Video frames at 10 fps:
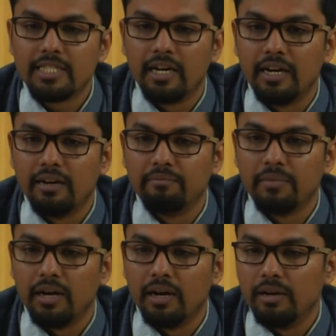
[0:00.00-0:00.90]
um,
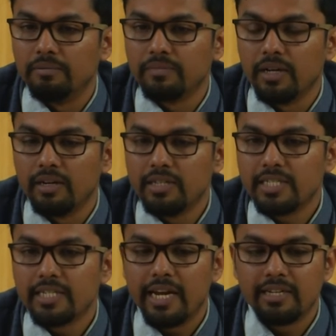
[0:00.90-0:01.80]
um, uh,
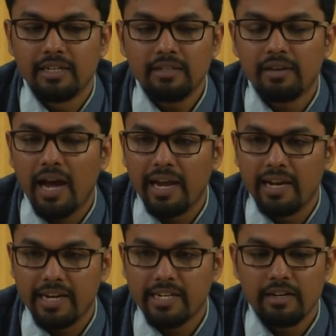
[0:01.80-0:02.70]
does not get the
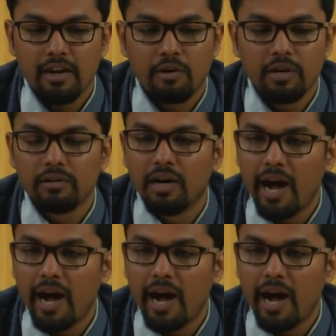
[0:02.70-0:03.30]
highlight and our uh,